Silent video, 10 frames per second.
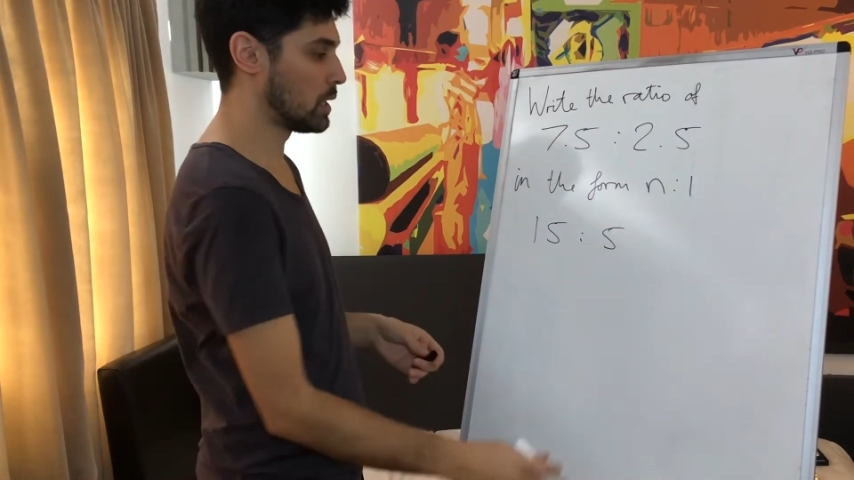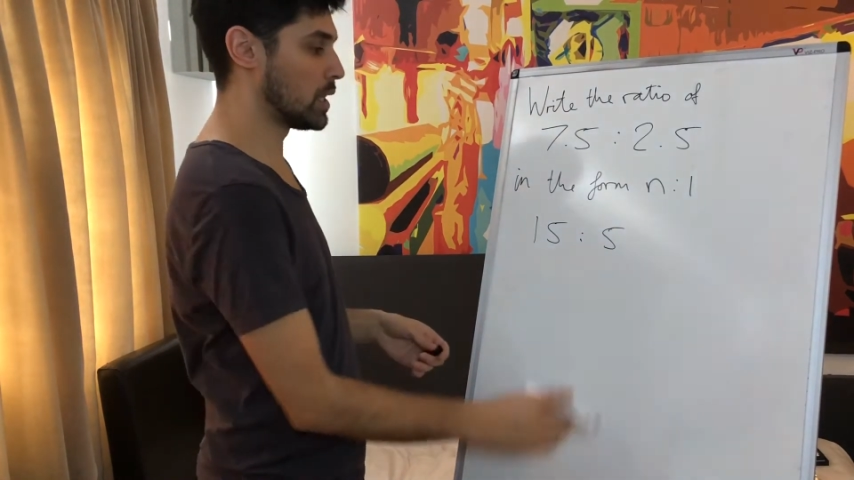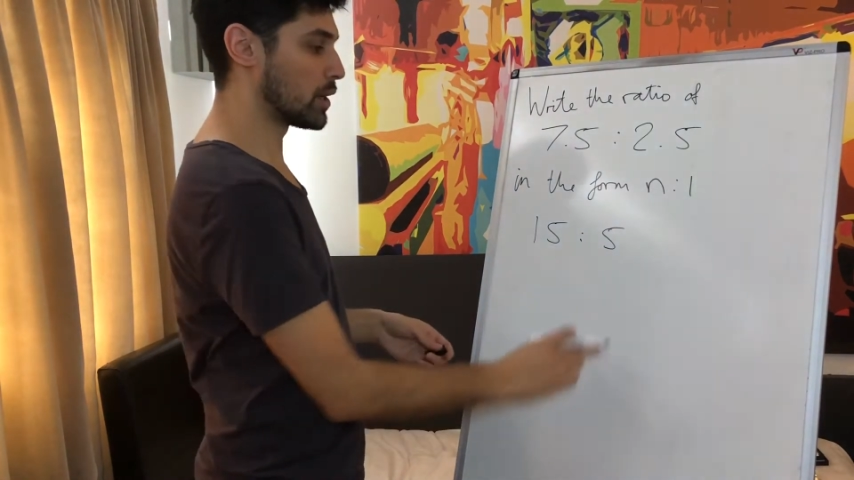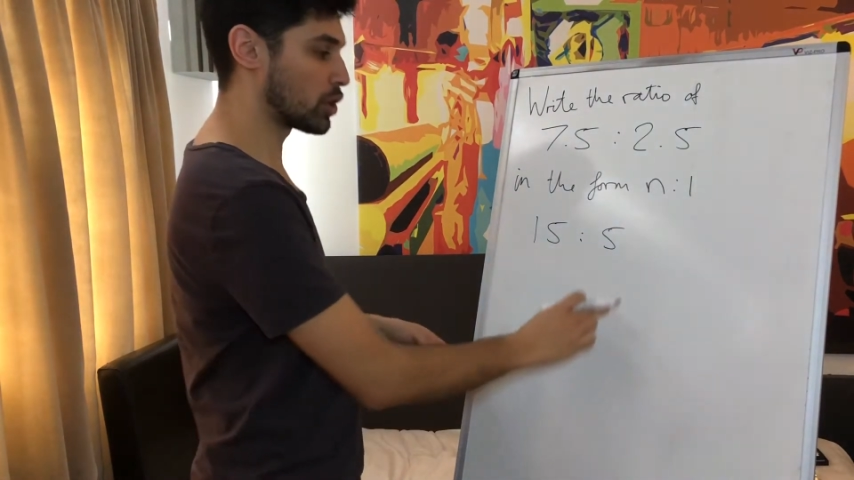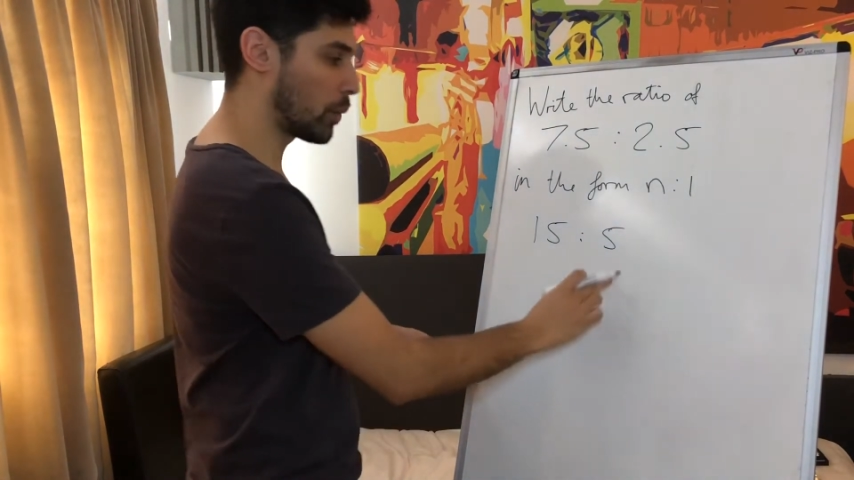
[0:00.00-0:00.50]

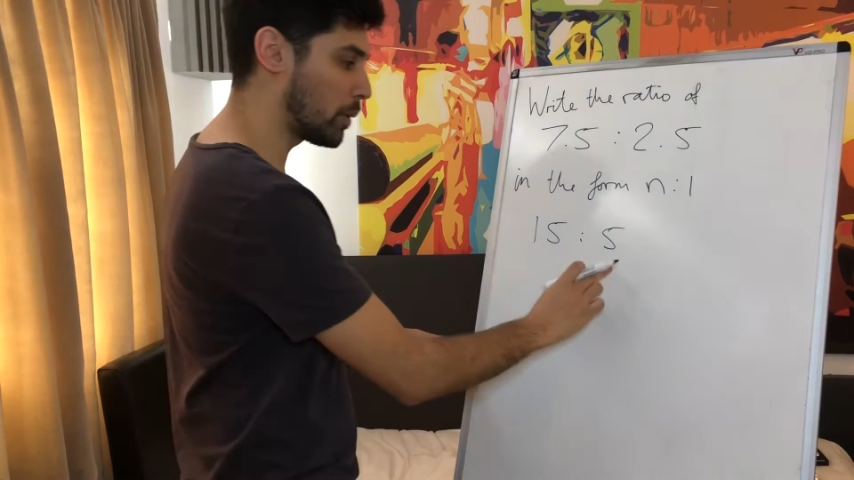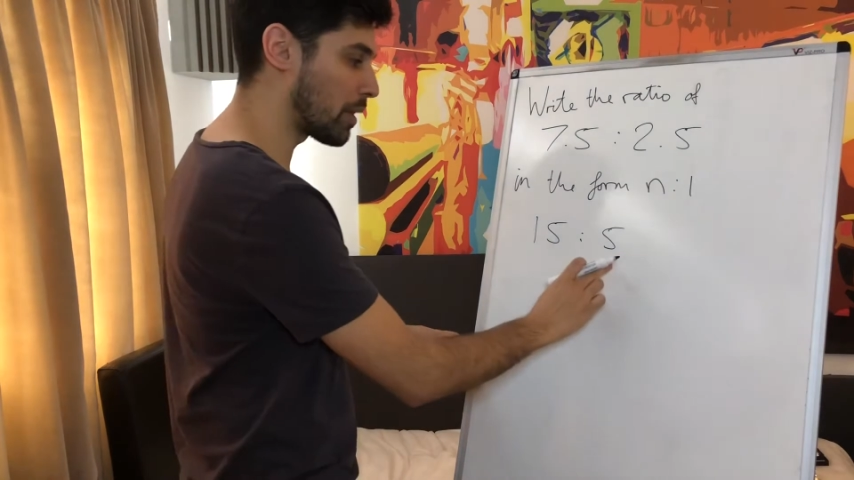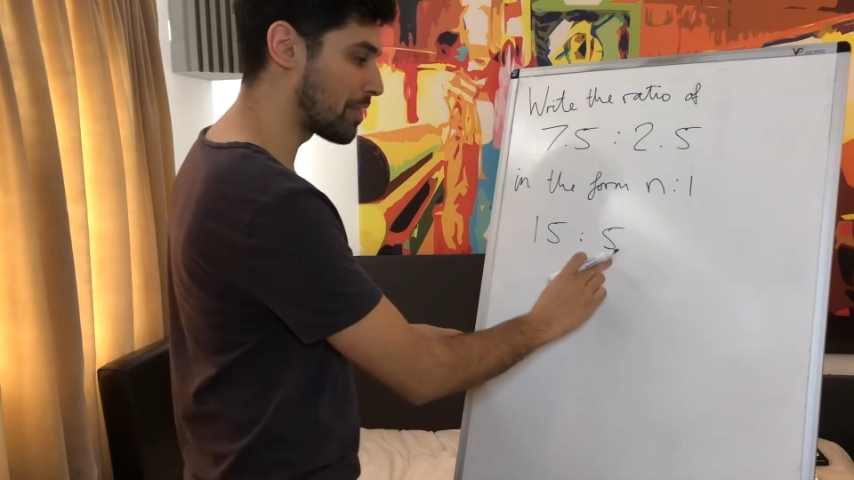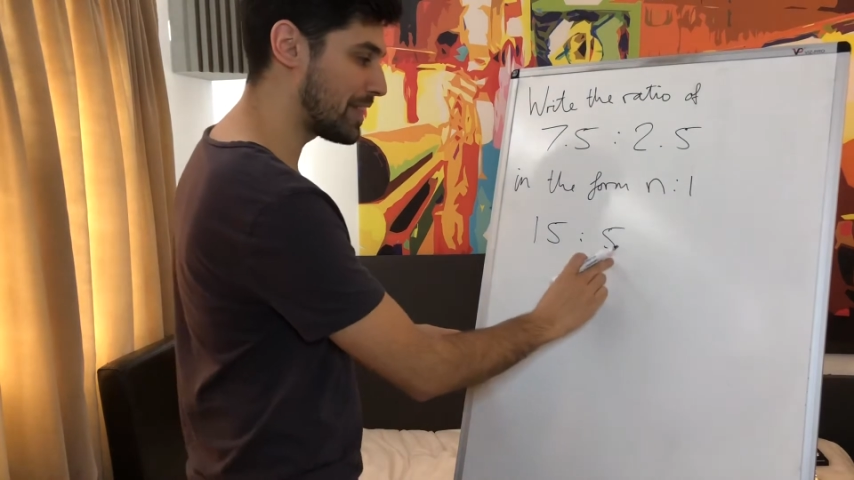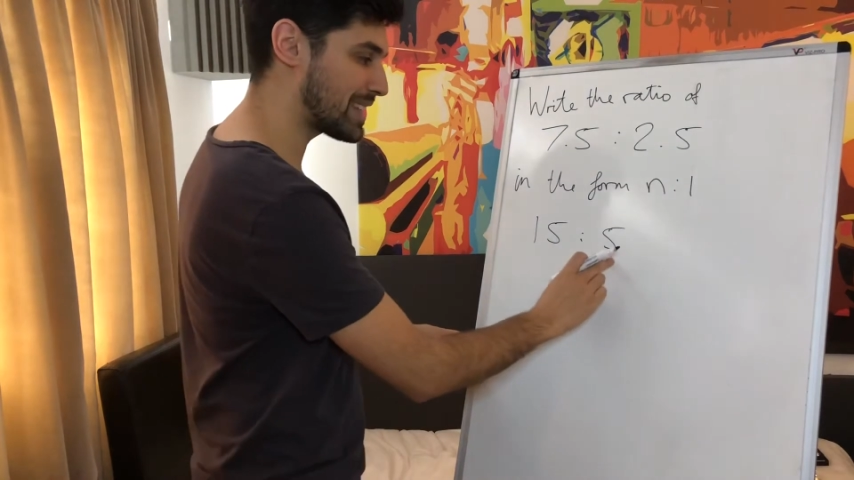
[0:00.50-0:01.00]
So we
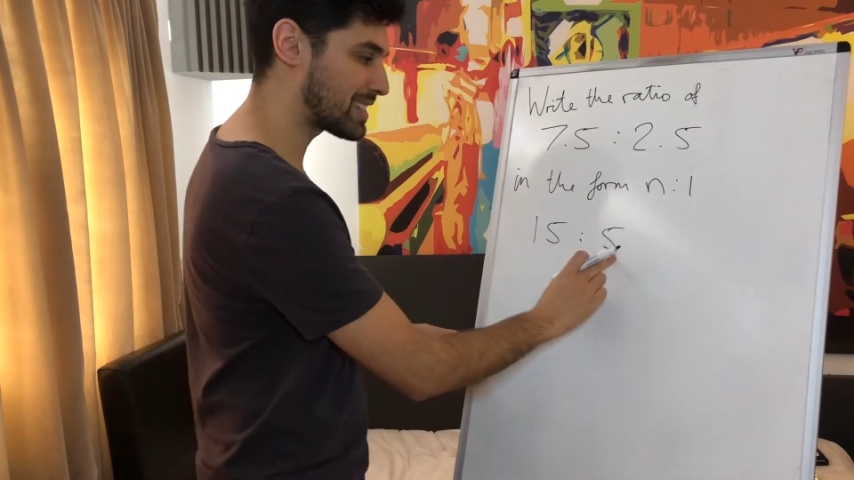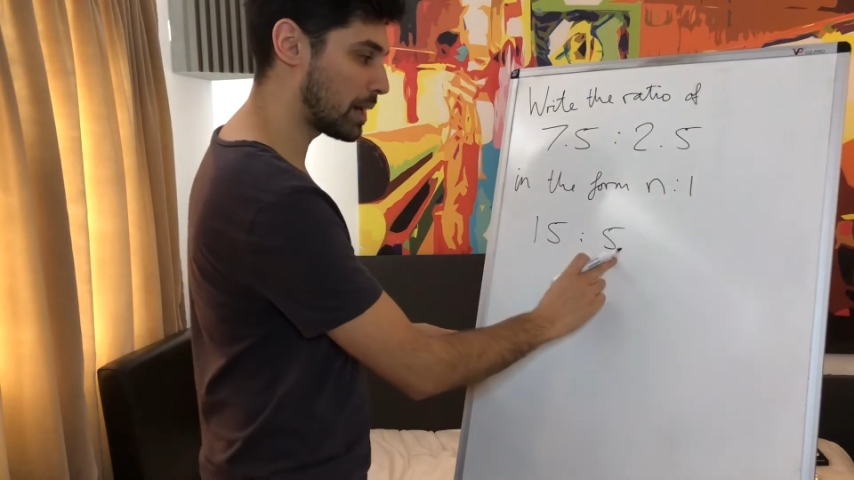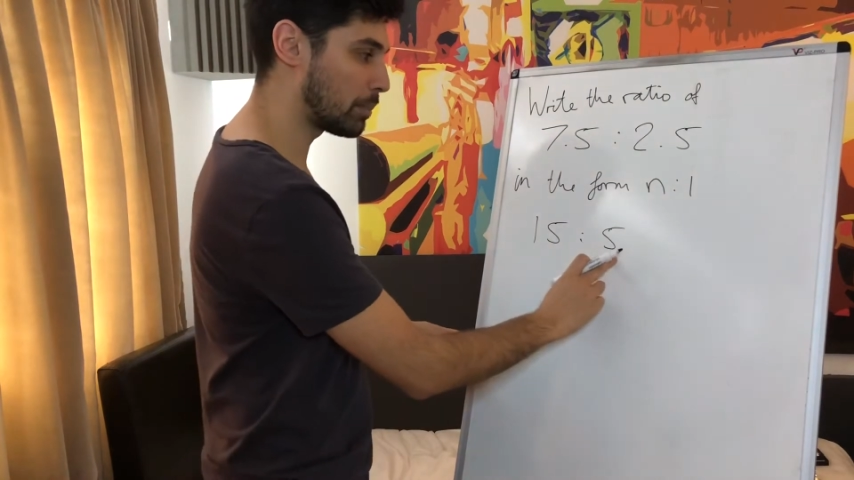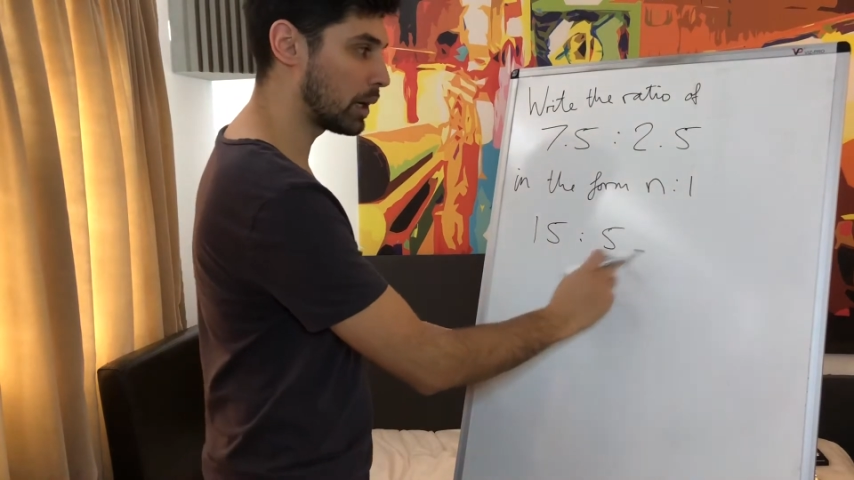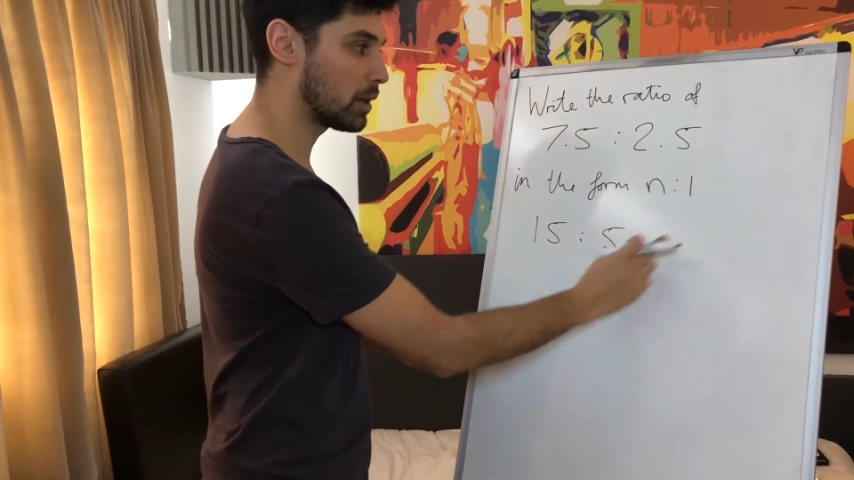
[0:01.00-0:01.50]
want this
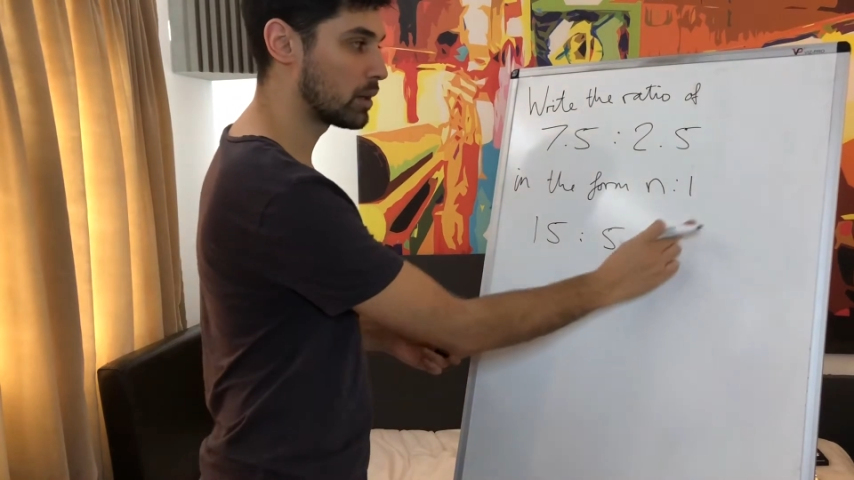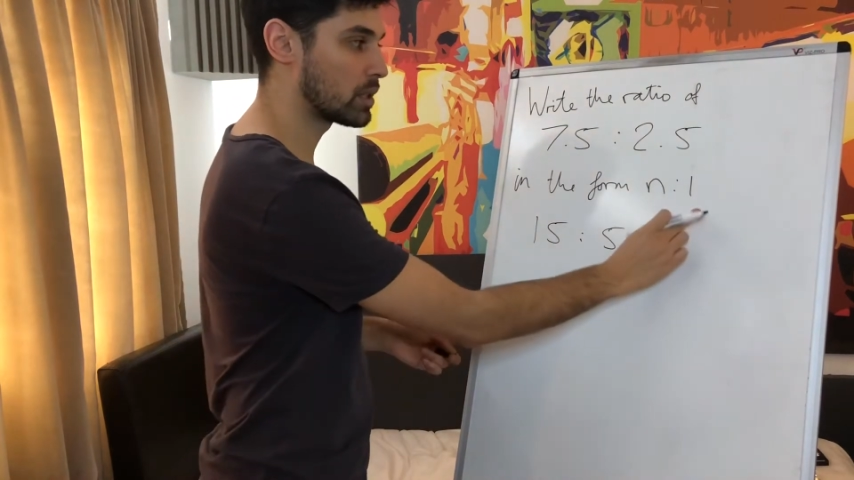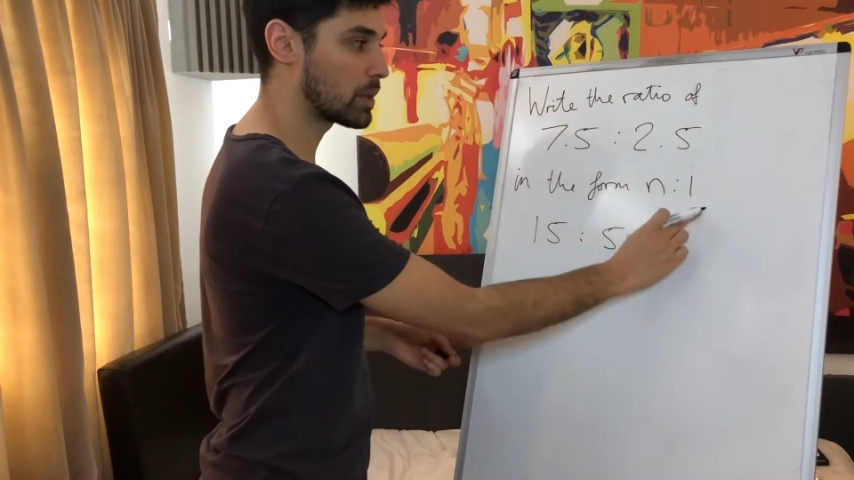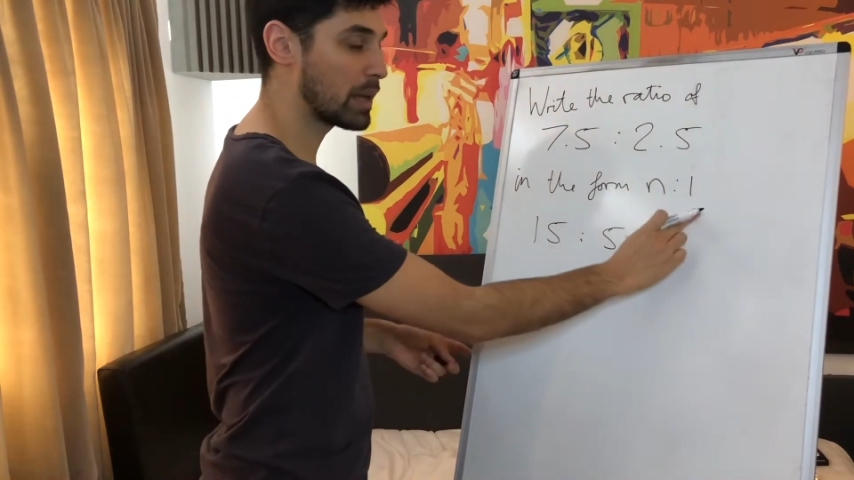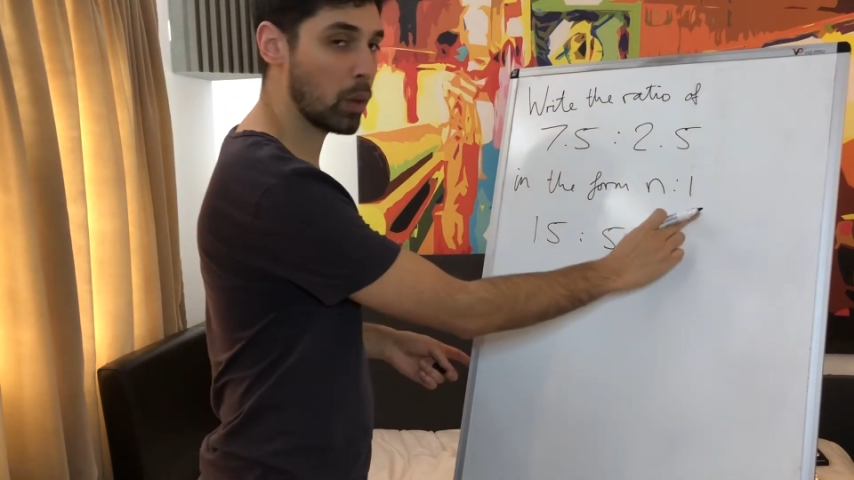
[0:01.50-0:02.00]
number
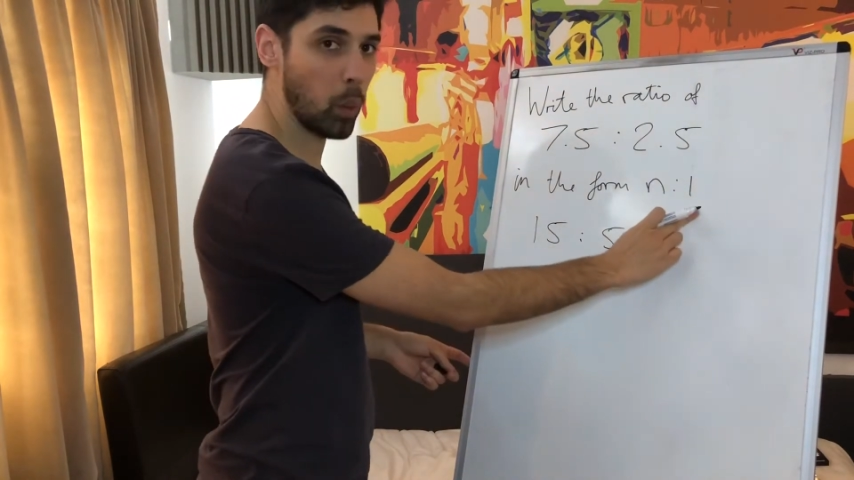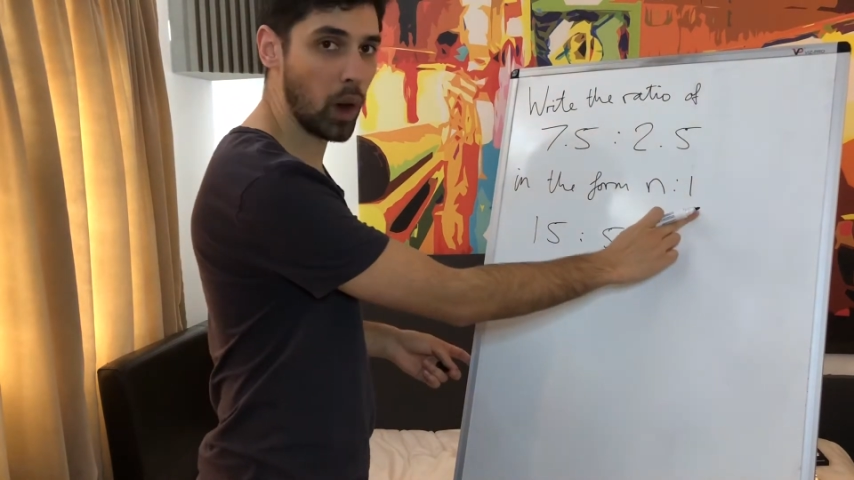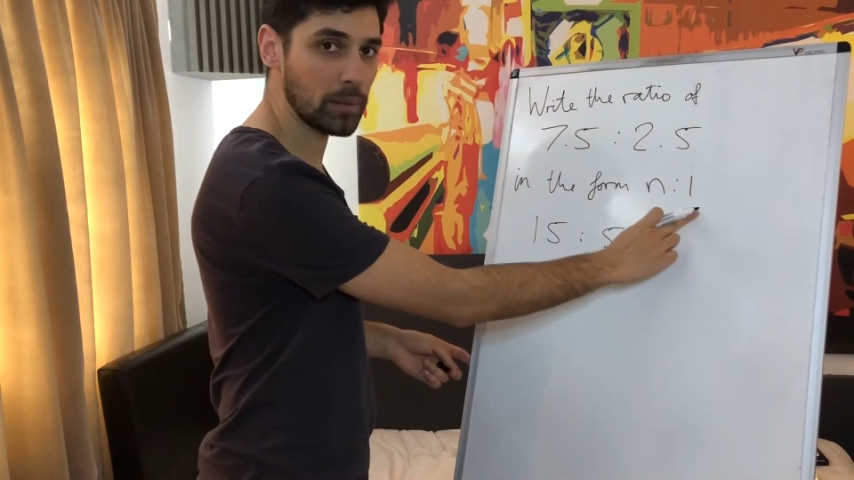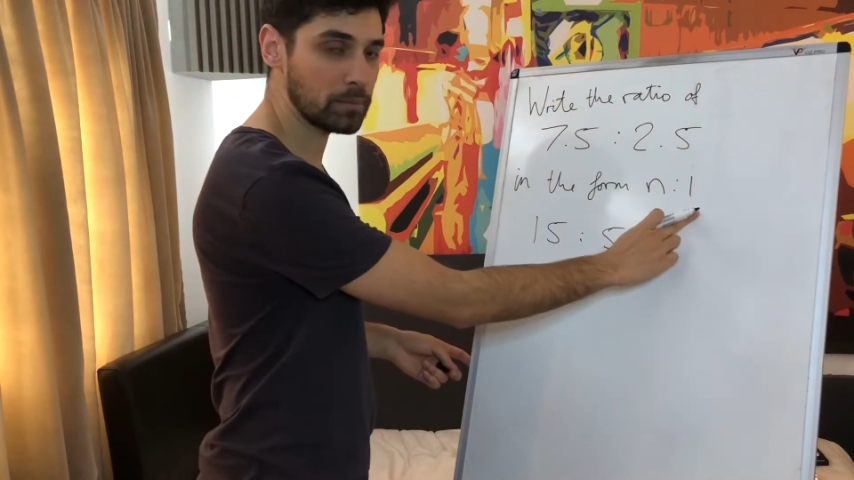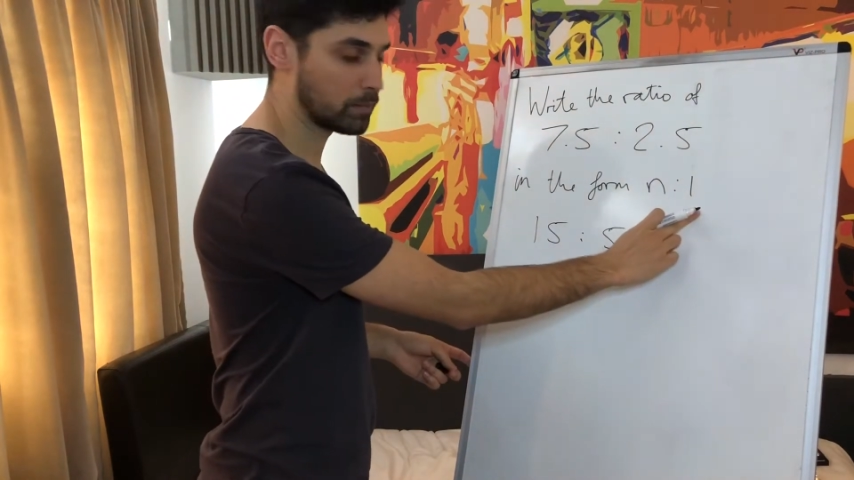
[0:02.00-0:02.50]
to be a 1.